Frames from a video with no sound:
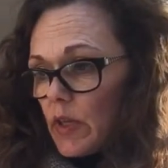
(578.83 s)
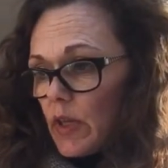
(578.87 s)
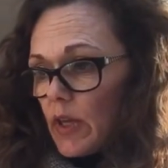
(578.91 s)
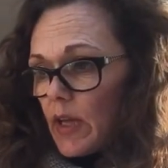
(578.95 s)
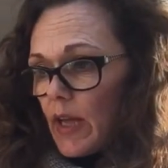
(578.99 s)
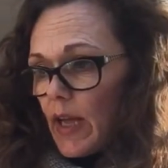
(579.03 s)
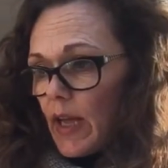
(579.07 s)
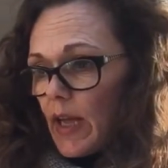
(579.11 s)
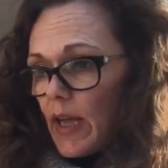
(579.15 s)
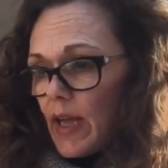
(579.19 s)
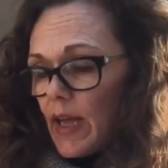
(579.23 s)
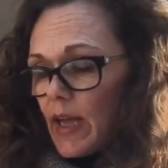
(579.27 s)

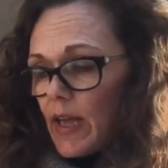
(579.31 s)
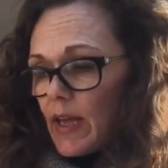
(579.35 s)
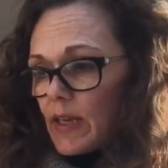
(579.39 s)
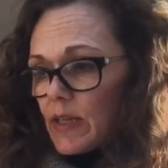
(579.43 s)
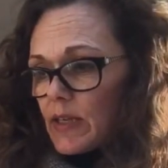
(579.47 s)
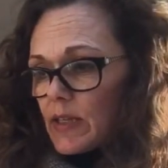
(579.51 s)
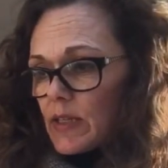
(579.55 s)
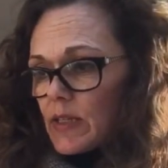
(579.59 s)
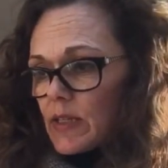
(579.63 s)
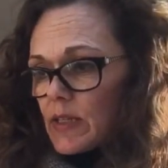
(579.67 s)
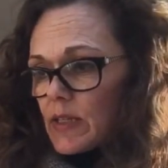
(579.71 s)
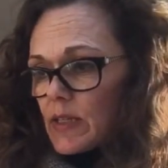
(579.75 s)

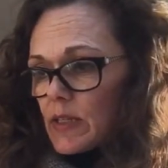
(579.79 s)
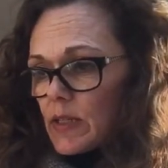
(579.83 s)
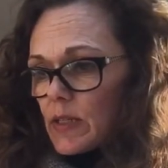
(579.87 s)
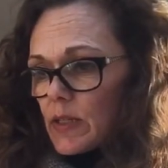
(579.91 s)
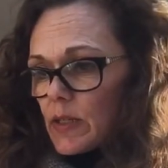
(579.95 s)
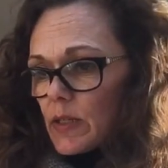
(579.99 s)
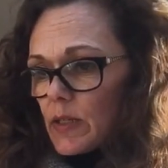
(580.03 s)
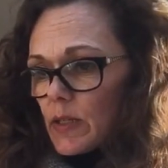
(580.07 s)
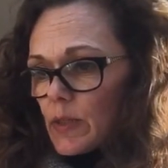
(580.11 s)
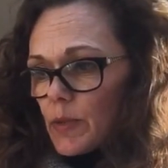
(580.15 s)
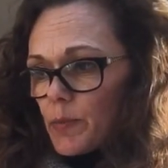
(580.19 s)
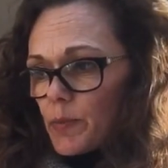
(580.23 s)
and
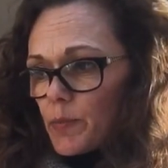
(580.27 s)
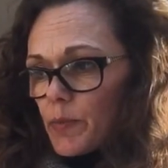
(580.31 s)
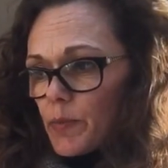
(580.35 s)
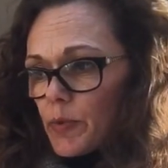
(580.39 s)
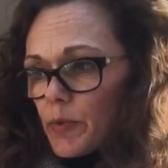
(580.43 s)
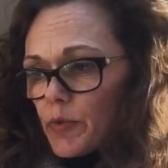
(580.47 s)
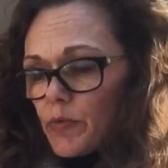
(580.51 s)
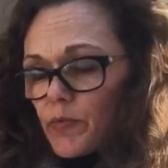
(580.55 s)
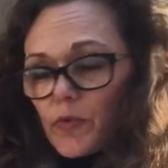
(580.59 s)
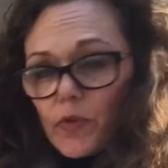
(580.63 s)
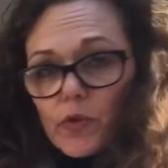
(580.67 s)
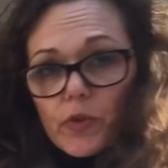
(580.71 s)

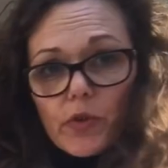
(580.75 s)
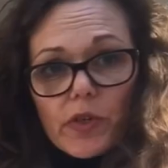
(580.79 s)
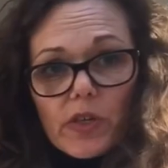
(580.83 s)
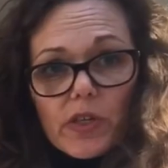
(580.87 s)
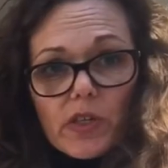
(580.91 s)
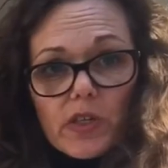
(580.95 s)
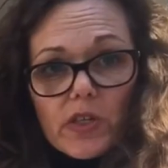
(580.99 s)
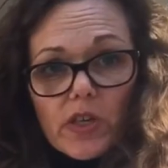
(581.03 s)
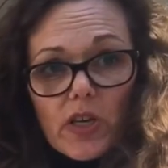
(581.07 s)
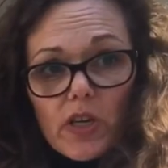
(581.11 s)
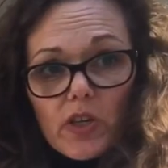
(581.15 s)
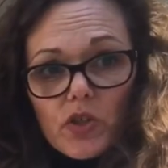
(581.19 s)
put for good
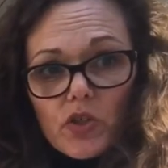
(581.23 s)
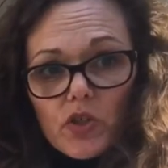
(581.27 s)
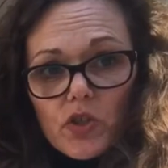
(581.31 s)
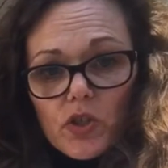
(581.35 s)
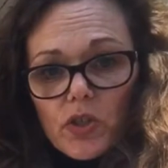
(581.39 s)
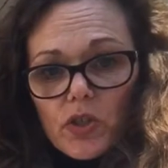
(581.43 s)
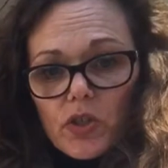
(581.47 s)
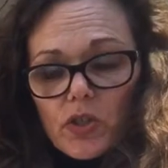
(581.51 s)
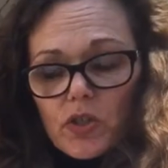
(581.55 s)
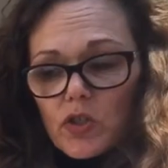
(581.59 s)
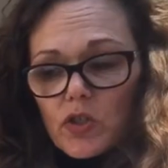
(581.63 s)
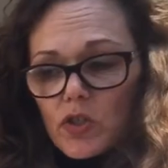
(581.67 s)

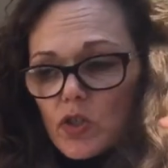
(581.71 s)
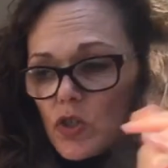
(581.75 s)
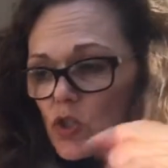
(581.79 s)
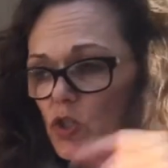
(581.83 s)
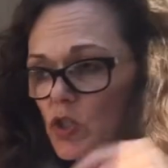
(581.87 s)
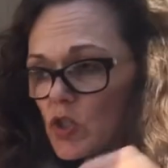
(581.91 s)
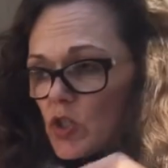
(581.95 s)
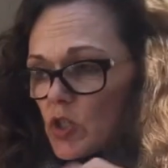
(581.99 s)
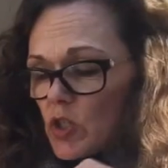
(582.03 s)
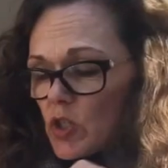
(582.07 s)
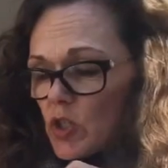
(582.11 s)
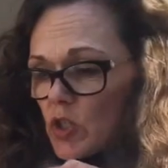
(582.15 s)
intentions, and
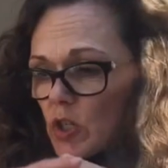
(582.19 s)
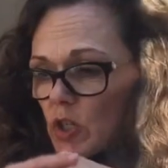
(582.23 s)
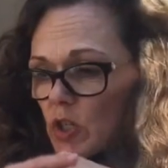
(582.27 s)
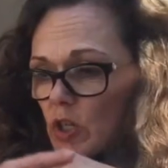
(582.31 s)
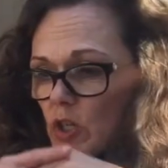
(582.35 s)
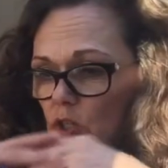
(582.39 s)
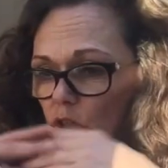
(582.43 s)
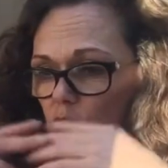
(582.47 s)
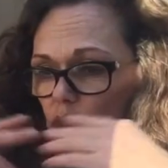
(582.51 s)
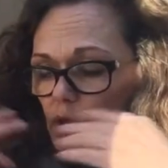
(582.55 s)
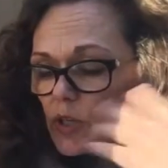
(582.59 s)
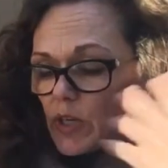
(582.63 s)
just
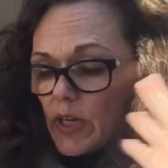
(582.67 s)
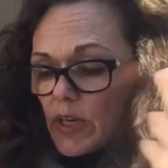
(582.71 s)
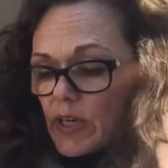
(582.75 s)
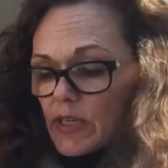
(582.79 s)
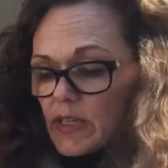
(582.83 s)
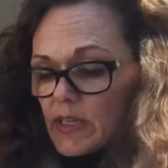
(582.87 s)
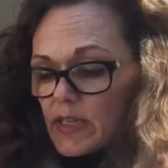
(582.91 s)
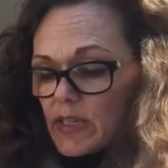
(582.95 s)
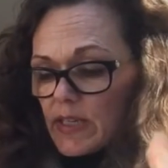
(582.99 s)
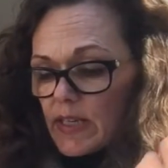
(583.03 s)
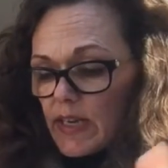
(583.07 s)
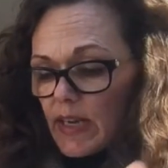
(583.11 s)
to
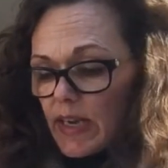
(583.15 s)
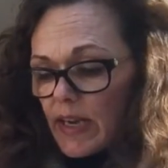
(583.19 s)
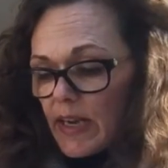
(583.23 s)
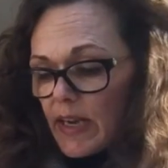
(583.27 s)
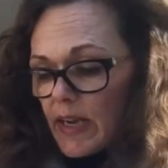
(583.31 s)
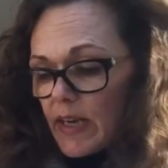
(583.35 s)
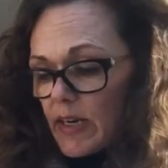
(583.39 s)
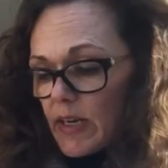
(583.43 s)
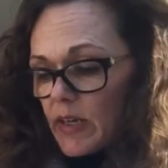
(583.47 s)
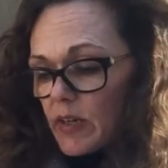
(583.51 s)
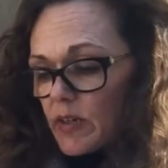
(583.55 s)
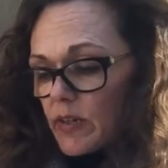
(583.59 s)
cleanse the
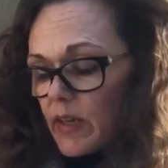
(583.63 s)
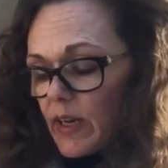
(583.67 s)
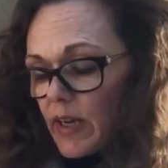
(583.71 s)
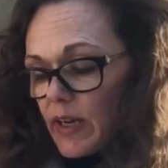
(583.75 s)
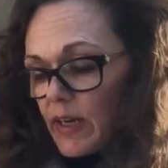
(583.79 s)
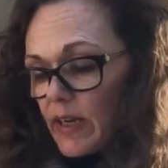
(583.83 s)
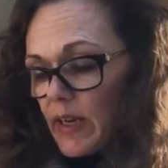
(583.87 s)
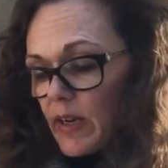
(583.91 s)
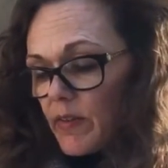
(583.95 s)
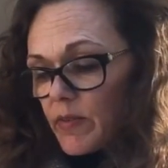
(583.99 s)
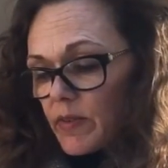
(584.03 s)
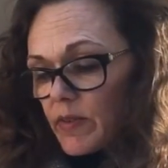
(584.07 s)
air
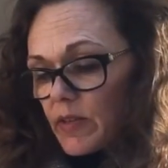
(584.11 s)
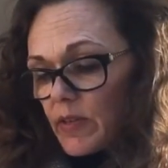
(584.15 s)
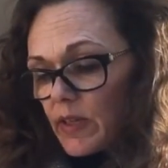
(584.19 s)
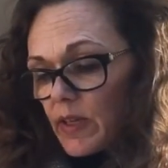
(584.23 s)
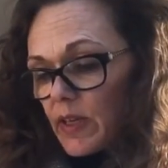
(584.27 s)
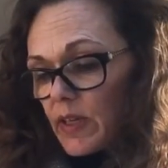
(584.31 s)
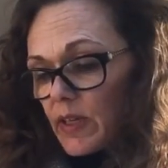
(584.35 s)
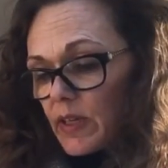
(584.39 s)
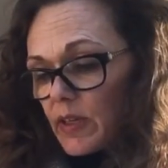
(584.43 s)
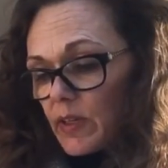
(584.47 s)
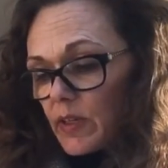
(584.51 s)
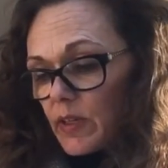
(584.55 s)
and
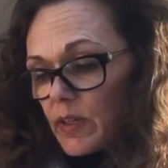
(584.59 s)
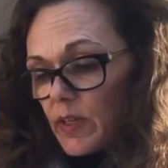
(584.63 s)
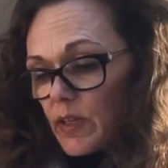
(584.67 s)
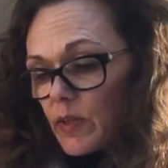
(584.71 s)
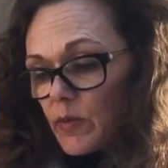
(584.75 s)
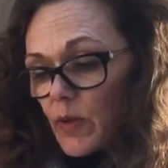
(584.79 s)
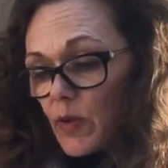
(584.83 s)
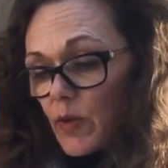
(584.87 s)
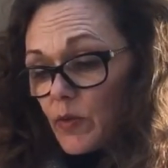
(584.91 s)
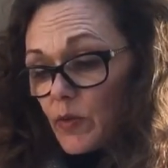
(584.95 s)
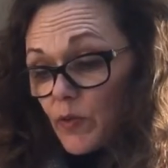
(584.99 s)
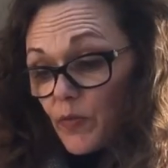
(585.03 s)
everything
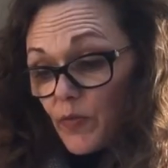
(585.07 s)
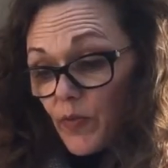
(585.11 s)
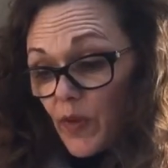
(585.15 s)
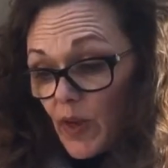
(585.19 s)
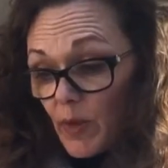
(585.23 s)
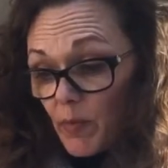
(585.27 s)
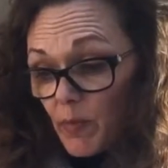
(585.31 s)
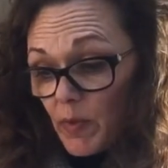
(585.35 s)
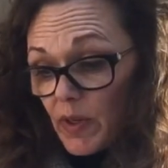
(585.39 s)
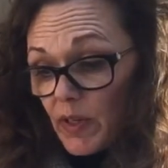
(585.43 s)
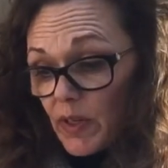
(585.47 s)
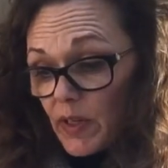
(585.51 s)
around your
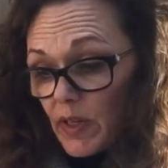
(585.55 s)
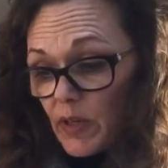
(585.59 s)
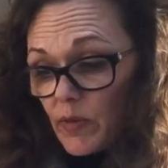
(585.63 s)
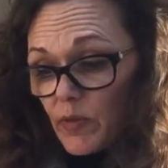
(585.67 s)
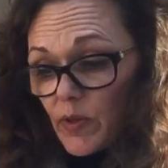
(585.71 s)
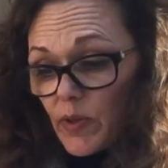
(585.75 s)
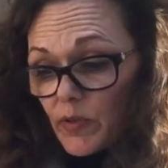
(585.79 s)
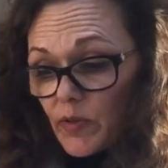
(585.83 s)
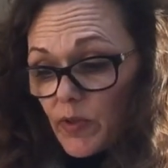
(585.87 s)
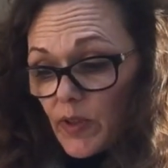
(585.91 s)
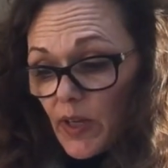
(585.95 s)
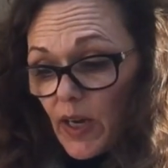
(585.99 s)
family,
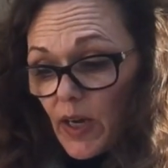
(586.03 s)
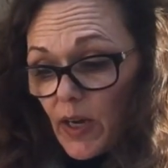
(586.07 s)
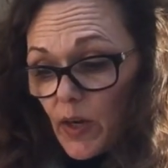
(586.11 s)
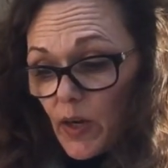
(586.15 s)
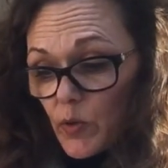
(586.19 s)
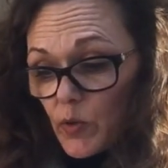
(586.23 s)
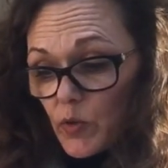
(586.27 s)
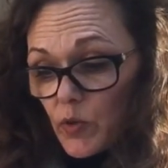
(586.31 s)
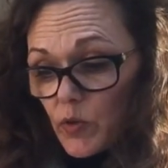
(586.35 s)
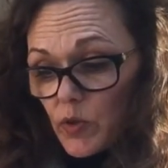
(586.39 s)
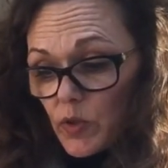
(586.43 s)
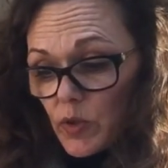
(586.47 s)
around your
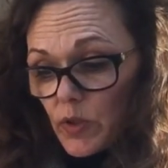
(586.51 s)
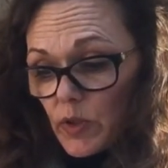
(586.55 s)
house.